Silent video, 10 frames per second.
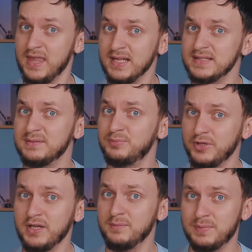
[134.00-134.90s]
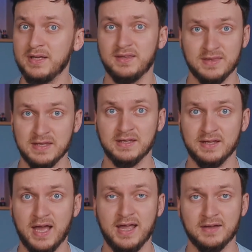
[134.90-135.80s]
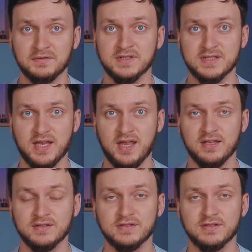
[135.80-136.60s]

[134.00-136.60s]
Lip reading: That's a pretty big thing, I have to say.